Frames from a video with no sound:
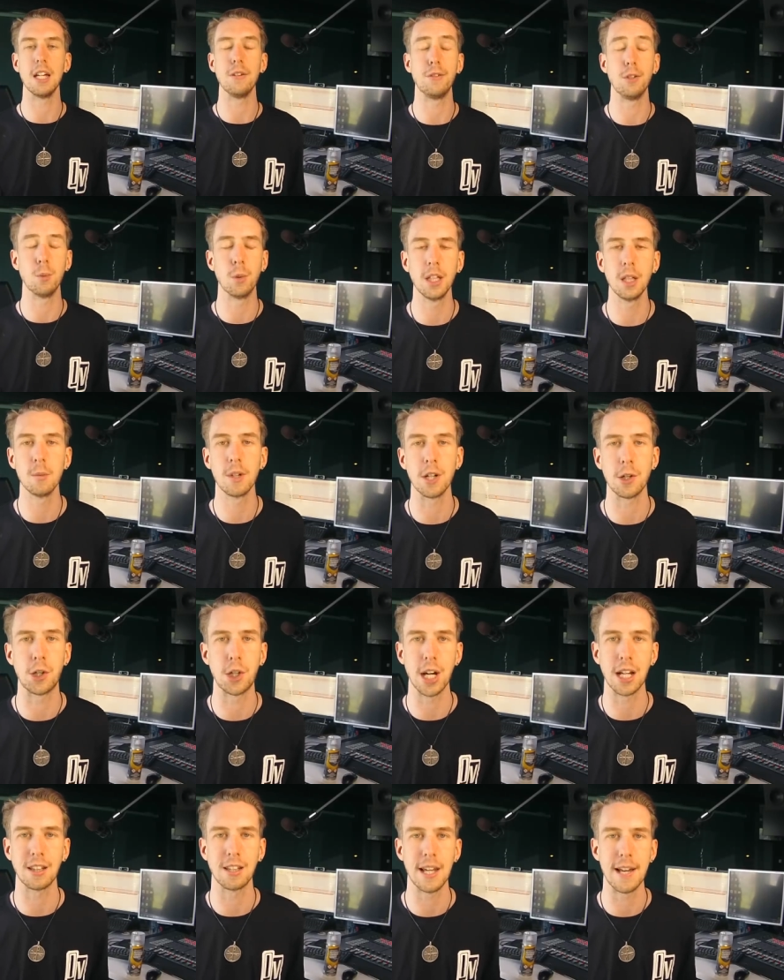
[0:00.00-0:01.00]
if you really want to
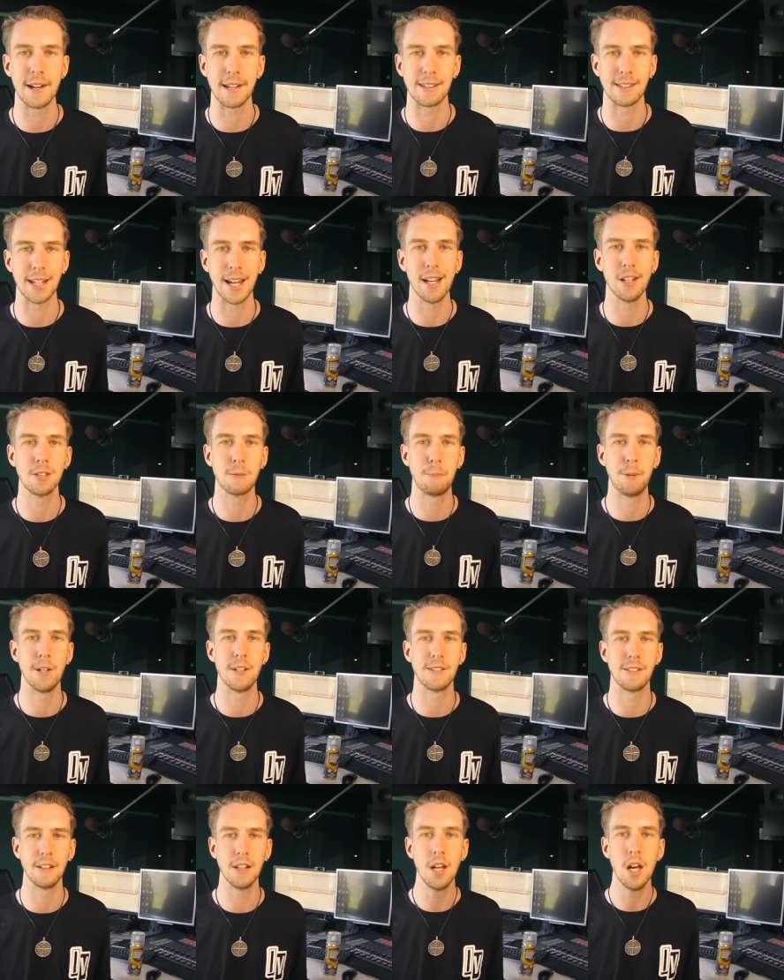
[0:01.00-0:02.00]
shut down a
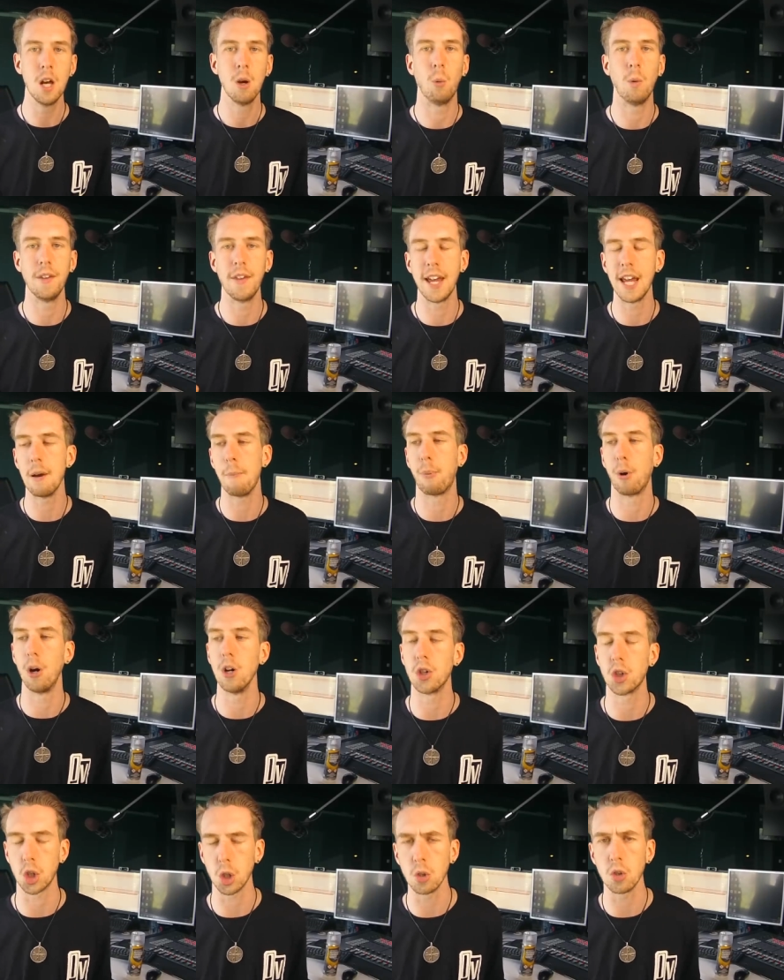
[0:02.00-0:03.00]
salesperson when they
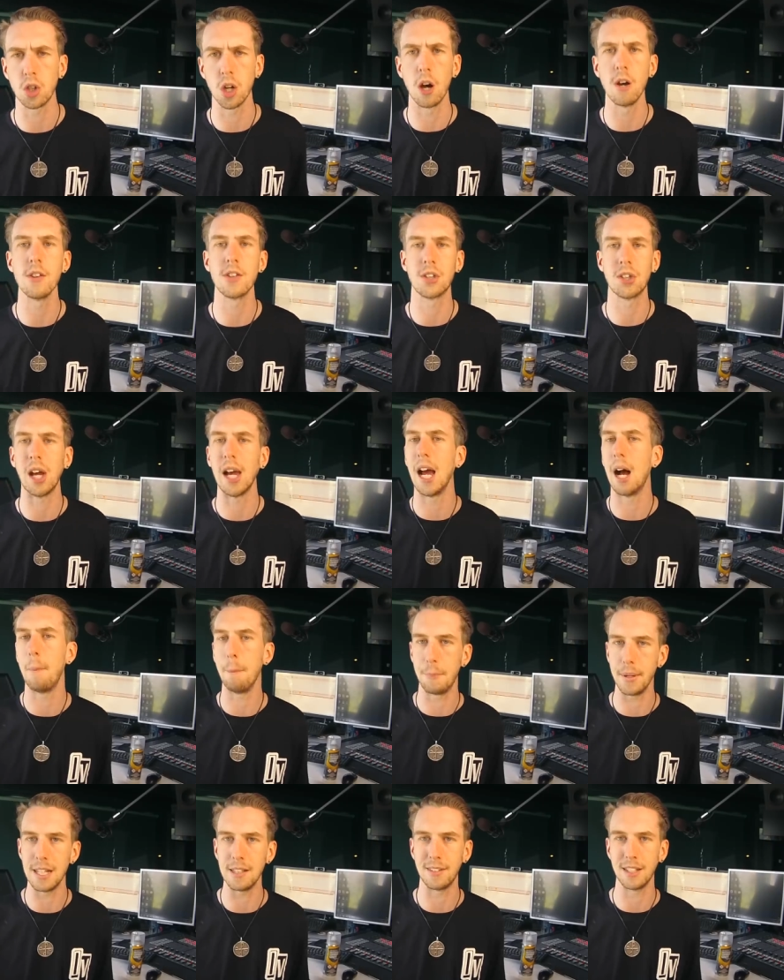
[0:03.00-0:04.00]
approach you, don't say I'm
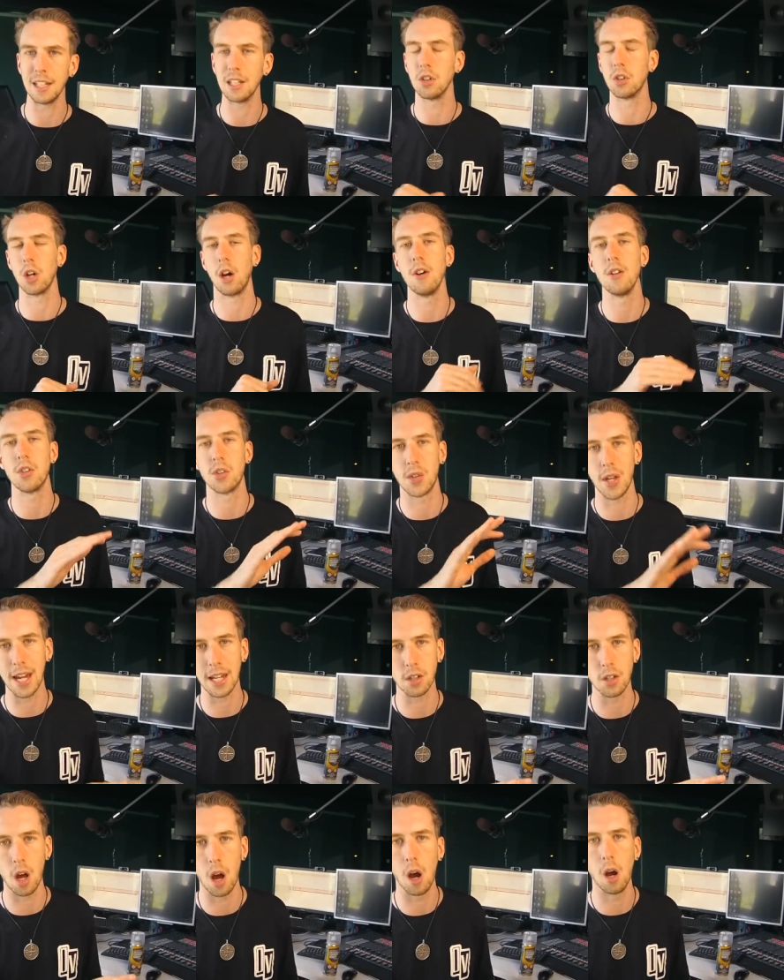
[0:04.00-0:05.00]
busy, don't say
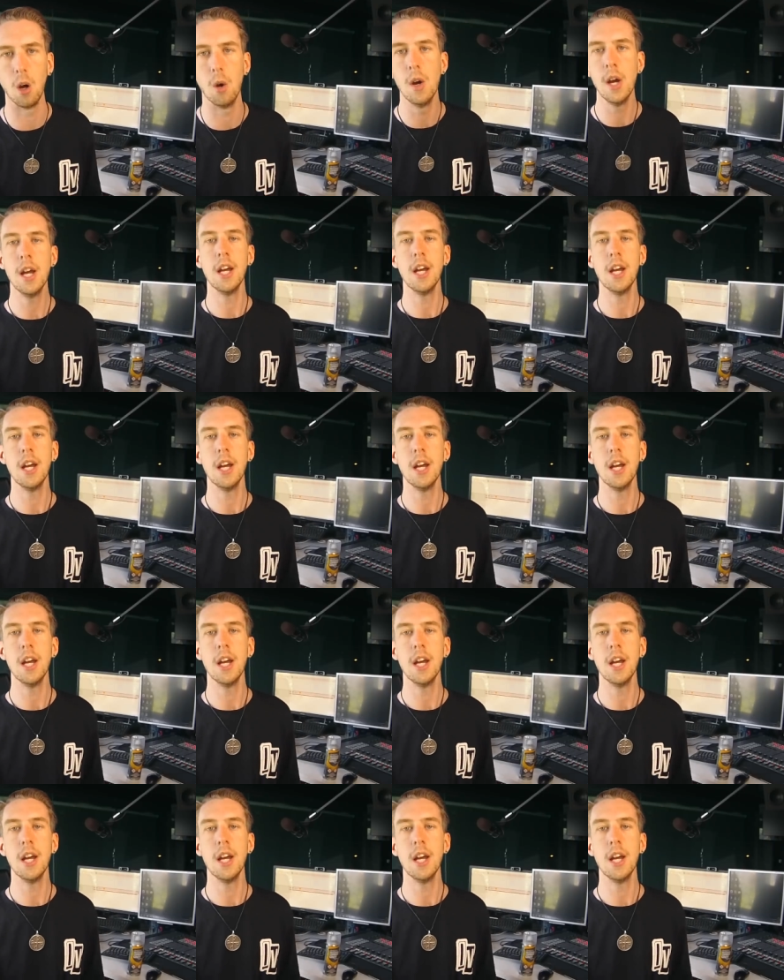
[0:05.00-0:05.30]
no.